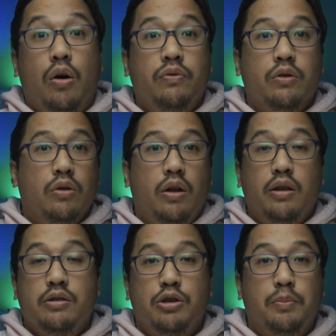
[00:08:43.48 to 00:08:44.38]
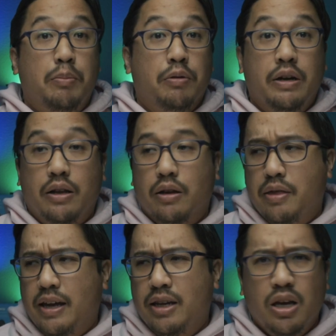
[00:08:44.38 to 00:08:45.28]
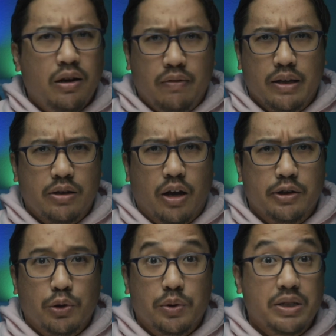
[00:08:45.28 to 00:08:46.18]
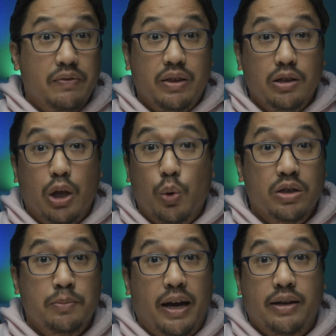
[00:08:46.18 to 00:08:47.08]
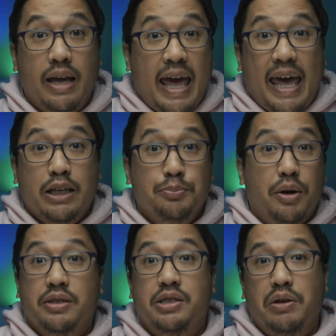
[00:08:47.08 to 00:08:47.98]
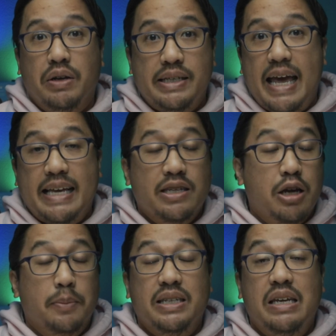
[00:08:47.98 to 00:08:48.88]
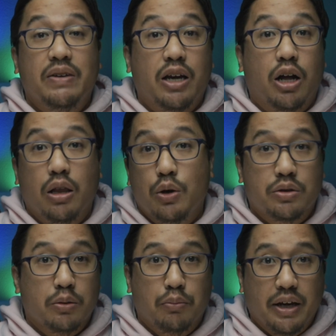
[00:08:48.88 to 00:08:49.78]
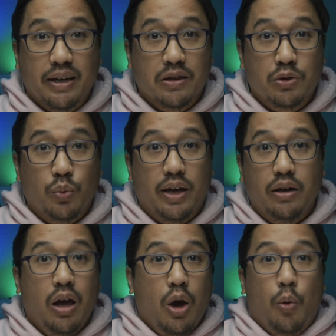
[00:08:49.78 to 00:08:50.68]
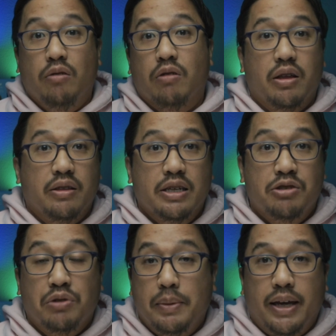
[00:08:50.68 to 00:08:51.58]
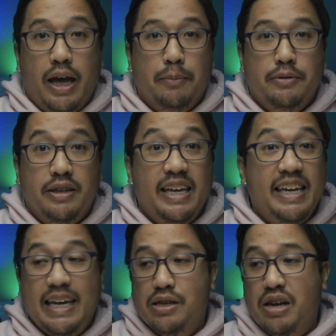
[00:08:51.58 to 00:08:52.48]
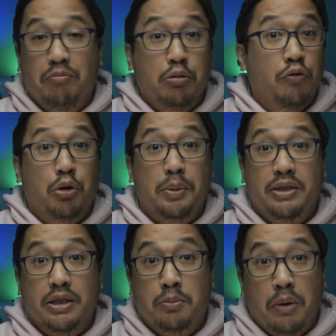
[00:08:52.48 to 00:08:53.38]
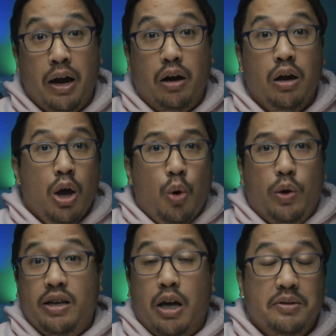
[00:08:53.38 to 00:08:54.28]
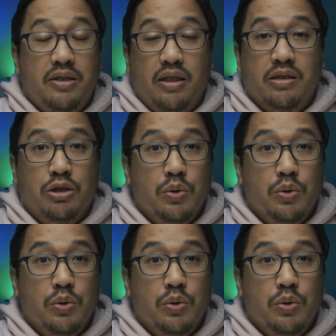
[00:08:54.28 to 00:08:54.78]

Overall, it should be pretty clear that none of these consoles, even the lower-spec Xbox Series S, comes even close to breaking a sweat when running these streaming apps. They each have performance to spare when it comes to this